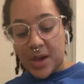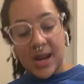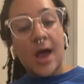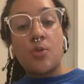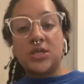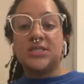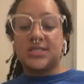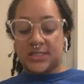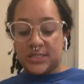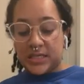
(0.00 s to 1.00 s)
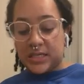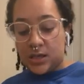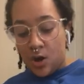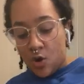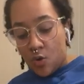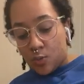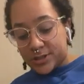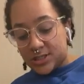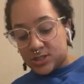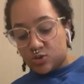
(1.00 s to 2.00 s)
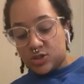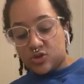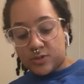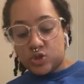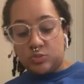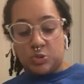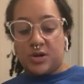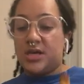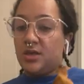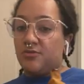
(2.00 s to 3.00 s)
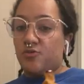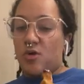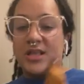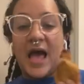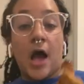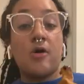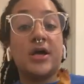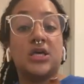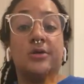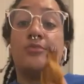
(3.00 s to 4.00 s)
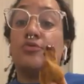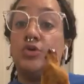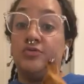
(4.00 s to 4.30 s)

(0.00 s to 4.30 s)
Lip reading: But I wanted to see what these oyster mushrooms were hitting for and how I could improve